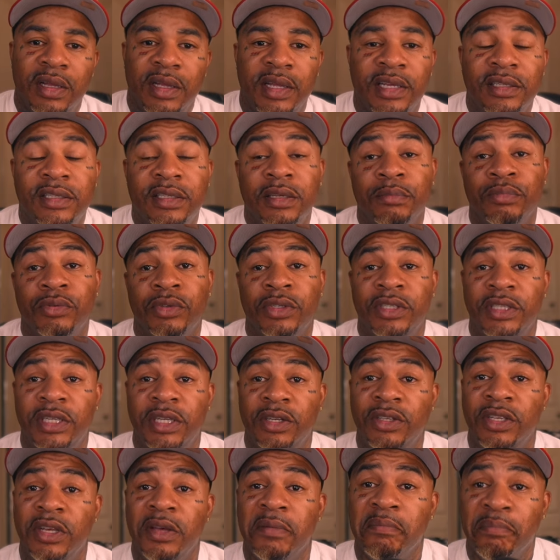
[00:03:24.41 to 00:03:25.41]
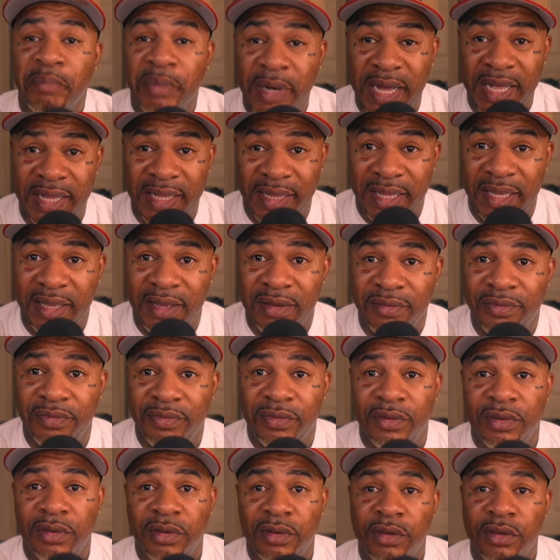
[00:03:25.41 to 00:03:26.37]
it's a Brazilian butt lift.